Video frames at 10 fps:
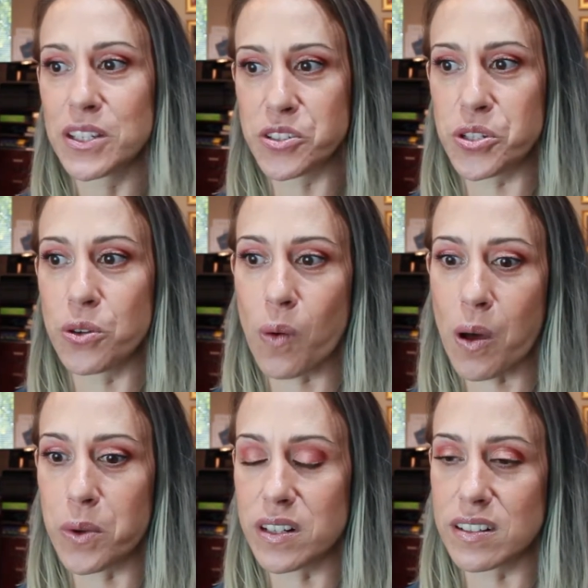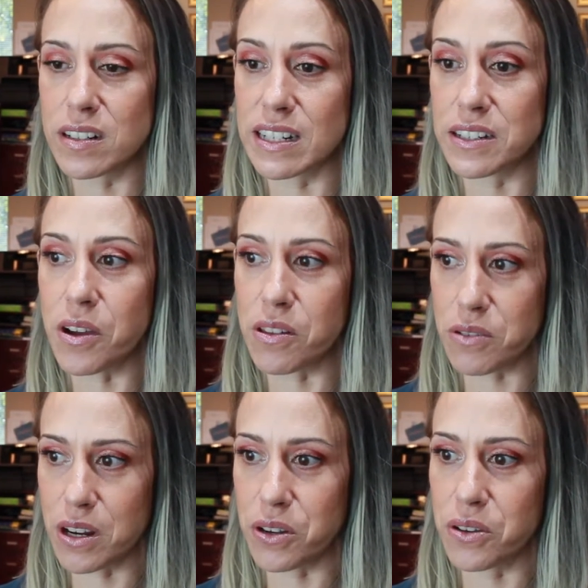Too, while we were in
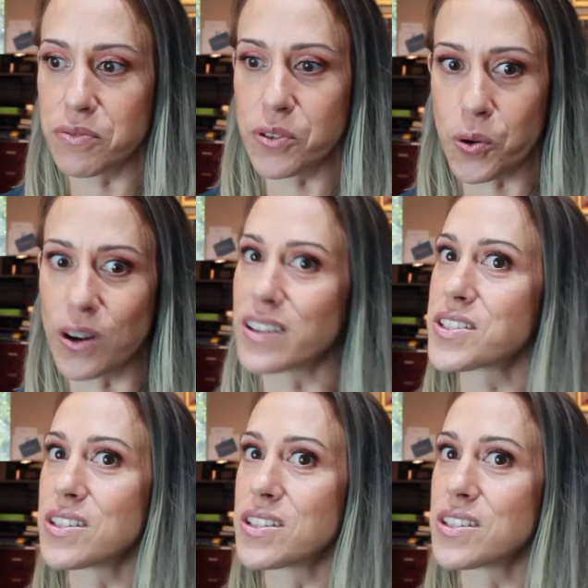Colorado, of course,